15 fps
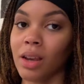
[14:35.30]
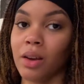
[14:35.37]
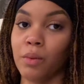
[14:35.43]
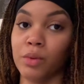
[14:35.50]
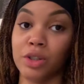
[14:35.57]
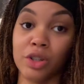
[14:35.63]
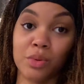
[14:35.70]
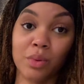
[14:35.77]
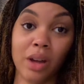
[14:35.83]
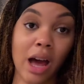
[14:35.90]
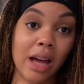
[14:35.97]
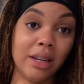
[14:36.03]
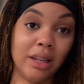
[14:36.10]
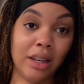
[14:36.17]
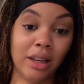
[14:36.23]
which is what I
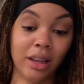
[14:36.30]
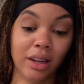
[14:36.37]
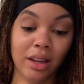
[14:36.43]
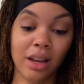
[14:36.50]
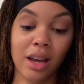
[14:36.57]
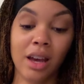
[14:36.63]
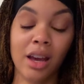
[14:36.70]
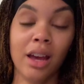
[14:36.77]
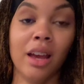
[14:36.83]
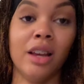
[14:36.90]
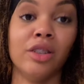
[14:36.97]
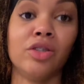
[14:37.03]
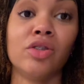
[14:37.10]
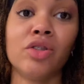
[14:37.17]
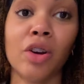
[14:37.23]
did,
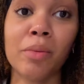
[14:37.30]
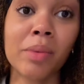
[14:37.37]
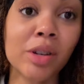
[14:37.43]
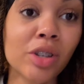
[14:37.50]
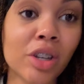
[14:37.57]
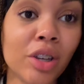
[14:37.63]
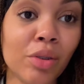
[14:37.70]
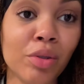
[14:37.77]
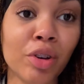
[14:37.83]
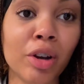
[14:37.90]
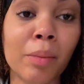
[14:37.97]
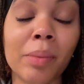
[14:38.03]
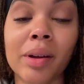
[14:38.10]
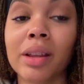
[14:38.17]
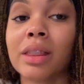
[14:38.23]
is so much cuter,
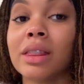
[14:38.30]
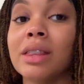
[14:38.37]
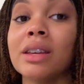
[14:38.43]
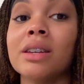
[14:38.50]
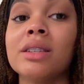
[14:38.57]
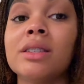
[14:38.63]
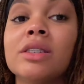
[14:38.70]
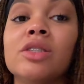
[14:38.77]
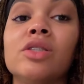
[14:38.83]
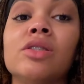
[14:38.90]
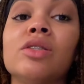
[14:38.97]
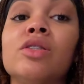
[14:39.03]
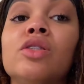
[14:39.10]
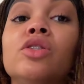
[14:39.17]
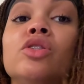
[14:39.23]
but this is
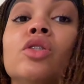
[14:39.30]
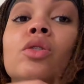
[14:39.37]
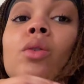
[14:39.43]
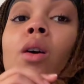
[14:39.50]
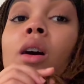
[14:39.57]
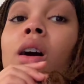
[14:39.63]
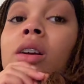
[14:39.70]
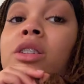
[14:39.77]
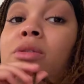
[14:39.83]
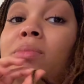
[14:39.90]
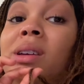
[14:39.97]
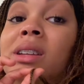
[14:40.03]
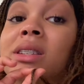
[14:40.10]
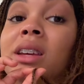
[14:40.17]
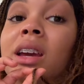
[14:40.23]
just so hard to
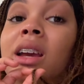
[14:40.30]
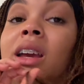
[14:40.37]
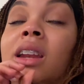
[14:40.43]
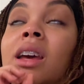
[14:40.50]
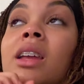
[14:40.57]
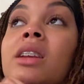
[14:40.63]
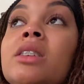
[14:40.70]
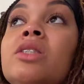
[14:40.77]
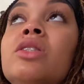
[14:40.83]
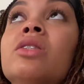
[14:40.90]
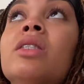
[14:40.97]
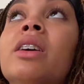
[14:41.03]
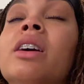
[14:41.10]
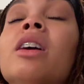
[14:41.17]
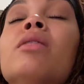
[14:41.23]
maintain and it's
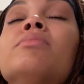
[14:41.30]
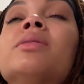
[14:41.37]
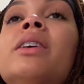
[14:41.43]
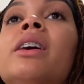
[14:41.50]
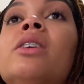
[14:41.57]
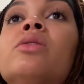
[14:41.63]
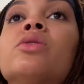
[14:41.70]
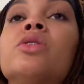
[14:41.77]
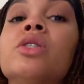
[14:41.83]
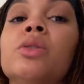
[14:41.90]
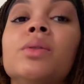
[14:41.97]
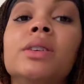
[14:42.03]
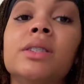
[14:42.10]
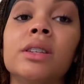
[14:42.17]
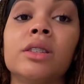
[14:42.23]
it comes out so
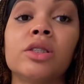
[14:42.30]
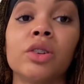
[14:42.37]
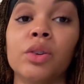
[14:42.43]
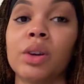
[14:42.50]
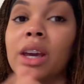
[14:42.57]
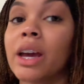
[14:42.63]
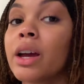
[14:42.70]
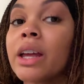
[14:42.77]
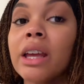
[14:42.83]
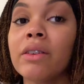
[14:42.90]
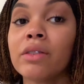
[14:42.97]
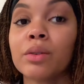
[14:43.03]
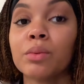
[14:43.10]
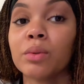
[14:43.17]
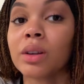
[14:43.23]
easily. So you can't
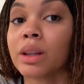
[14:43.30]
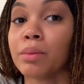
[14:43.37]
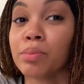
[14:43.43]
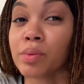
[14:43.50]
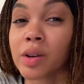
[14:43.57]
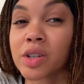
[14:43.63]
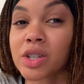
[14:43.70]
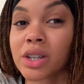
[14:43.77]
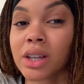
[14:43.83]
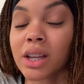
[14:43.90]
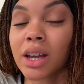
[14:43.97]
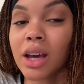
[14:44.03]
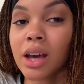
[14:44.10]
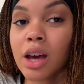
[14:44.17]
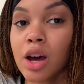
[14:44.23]
even really brush
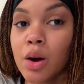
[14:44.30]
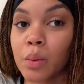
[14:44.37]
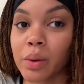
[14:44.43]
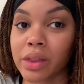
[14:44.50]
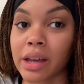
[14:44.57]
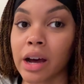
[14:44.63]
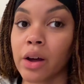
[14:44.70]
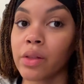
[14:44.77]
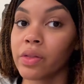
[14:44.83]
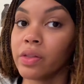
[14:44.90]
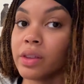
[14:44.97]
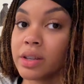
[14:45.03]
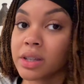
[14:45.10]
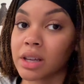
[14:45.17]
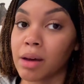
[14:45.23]
it without
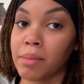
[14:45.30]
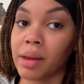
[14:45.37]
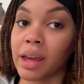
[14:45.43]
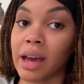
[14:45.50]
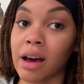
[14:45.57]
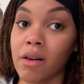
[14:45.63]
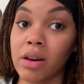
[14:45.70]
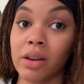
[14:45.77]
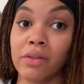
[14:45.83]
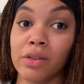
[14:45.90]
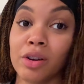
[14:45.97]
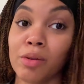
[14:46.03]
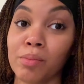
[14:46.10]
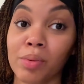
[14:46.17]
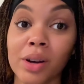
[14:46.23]
this coming out. And if you
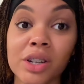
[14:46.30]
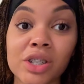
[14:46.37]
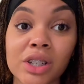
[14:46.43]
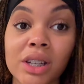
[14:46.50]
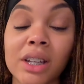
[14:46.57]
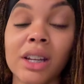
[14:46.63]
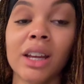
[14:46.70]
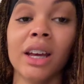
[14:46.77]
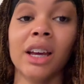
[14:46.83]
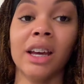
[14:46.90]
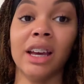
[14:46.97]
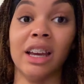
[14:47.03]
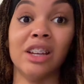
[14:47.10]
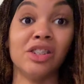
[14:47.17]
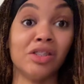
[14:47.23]
don't brush it,
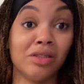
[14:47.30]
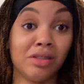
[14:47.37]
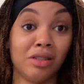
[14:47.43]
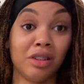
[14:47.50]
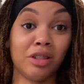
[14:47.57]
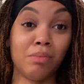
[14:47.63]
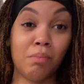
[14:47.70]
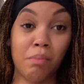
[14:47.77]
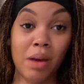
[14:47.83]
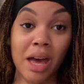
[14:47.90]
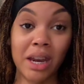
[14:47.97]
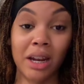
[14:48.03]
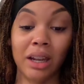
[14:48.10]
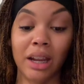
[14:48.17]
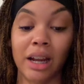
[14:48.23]
it just looks
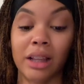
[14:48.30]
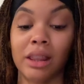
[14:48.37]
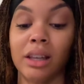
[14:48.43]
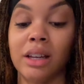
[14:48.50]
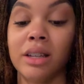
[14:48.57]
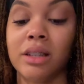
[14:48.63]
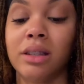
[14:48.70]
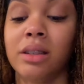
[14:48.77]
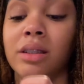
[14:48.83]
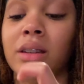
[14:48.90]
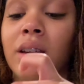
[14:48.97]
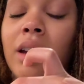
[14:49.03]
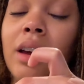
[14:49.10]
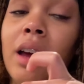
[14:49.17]
matted like this.